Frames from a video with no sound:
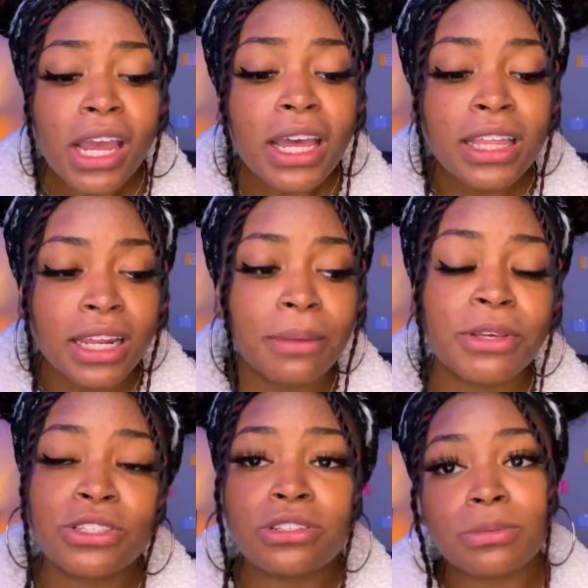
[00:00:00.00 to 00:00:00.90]
then that
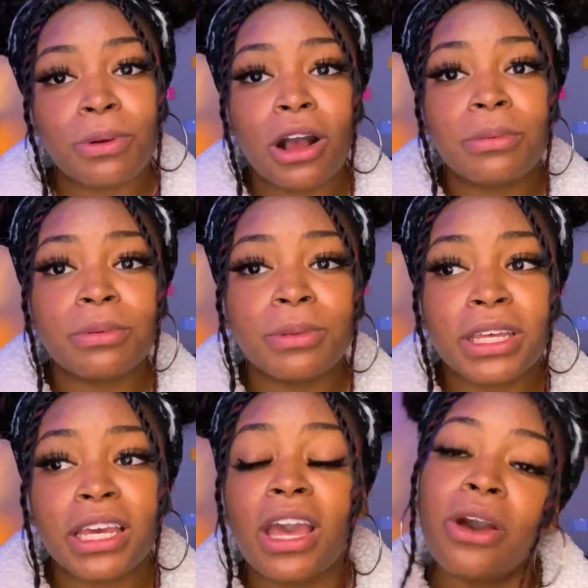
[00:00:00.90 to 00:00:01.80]
means you should
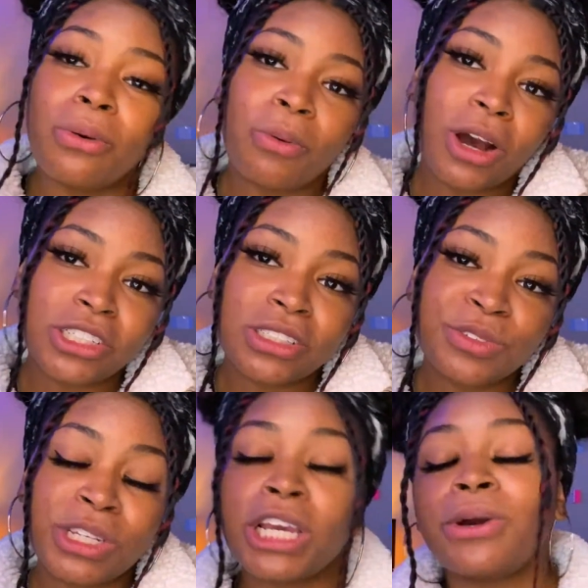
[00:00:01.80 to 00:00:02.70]
probably watch this
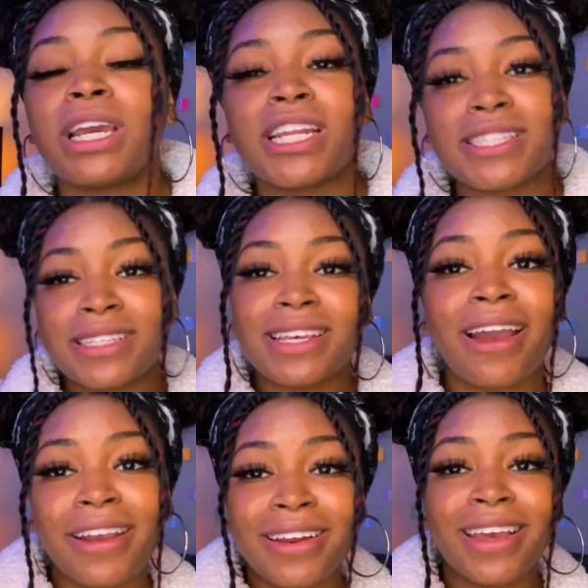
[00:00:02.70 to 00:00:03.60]
video in its
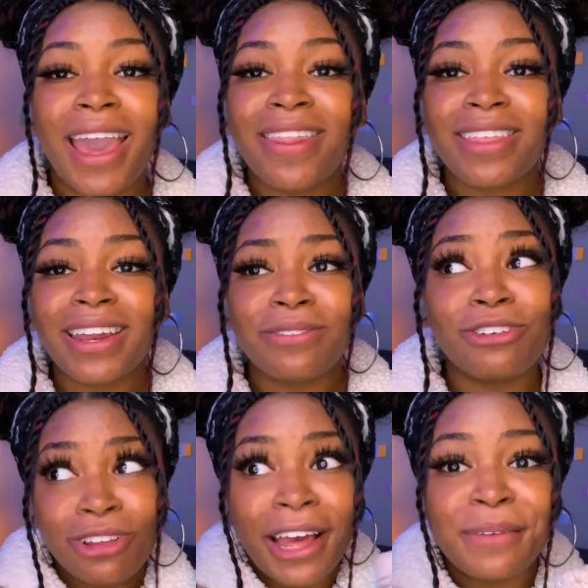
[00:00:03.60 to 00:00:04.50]
entirety. And then if
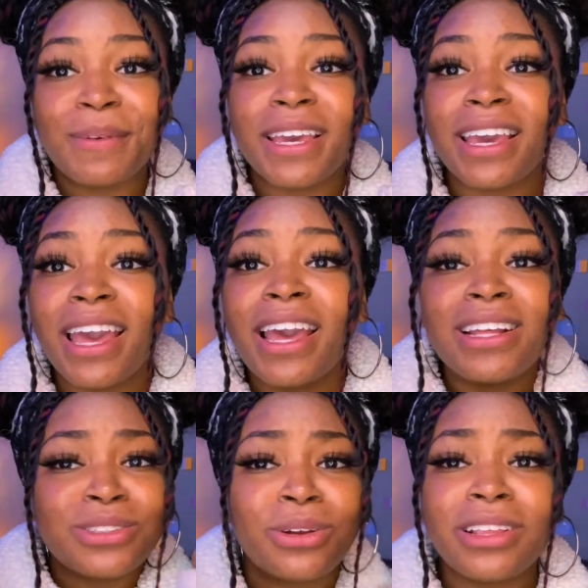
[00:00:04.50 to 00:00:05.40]
you like me,
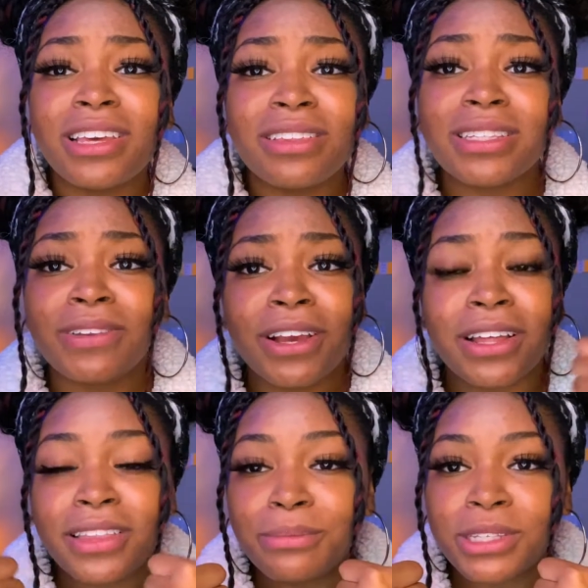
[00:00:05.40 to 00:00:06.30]
totally give this video a
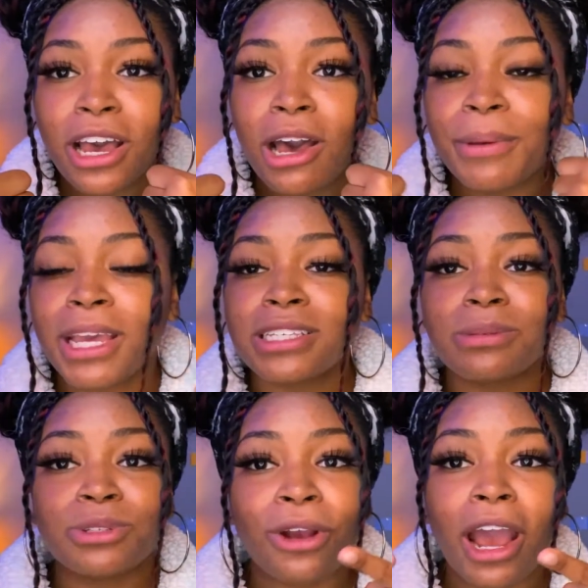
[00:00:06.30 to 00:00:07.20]
thumbs up and
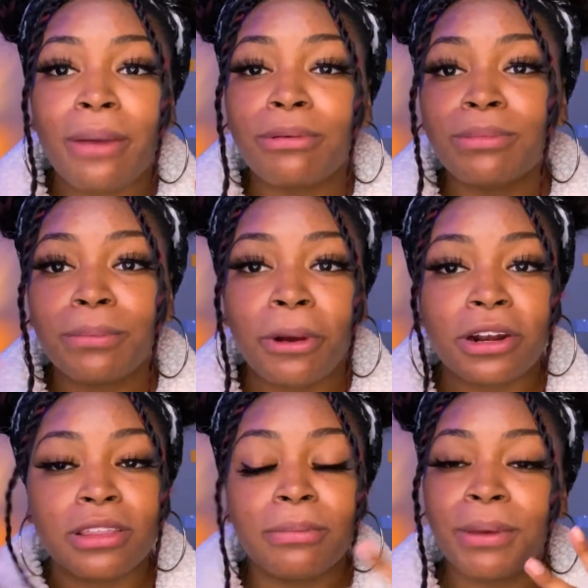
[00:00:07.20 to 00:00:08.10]
subscribe and be part
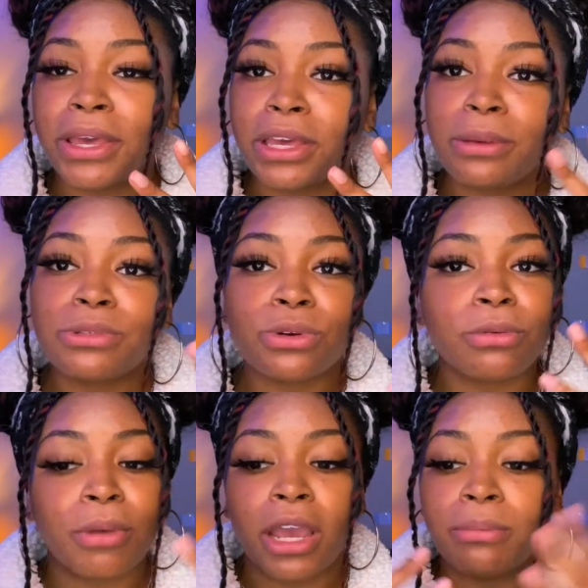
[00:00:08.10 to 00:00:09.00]
of the babes, or
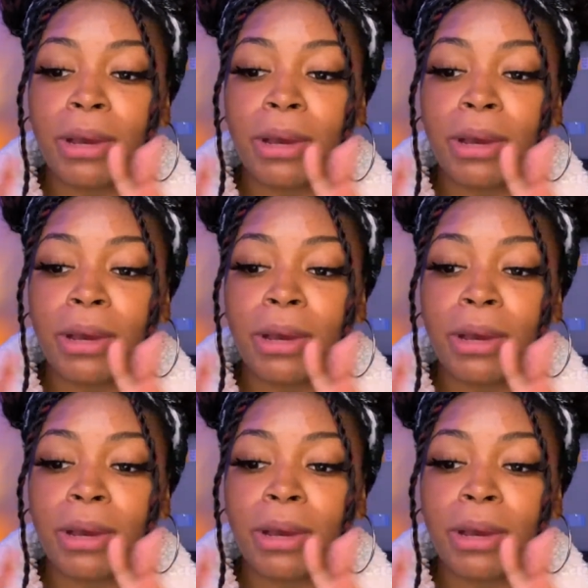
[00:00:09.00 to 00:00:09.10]
my